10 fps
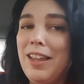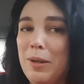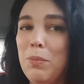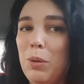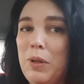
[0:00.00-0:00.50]

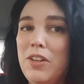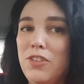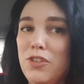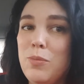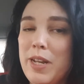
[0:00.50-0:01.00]
like probably
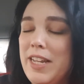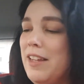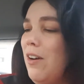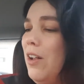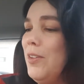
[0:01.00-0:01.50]
too
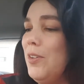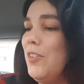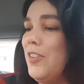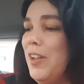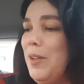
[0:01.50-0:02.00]
many
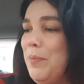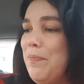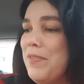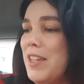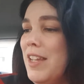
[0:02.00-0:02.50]
authors
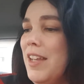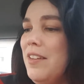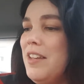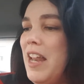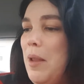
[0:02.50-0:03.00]

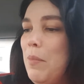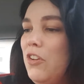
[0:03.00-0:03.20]
to name.